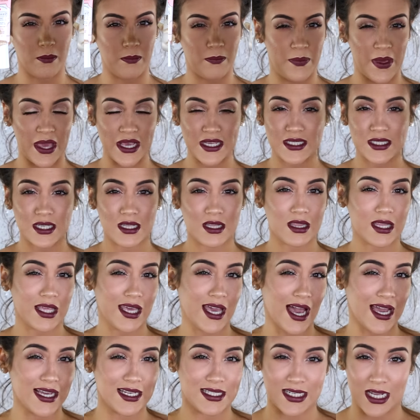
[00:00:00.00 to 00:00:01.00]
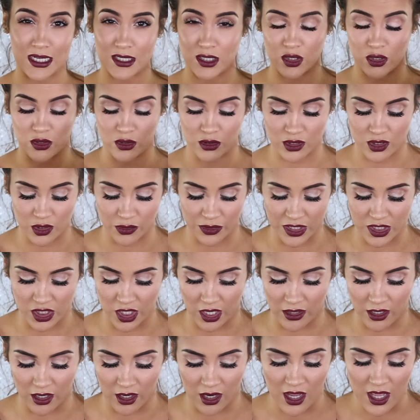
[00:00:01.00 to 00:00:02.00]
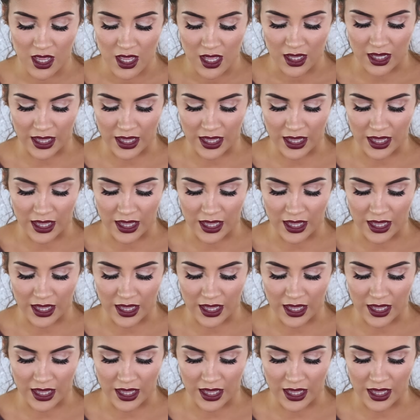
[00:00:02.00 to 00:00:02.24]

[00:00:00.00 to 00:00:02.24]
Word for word: basically identical to each other.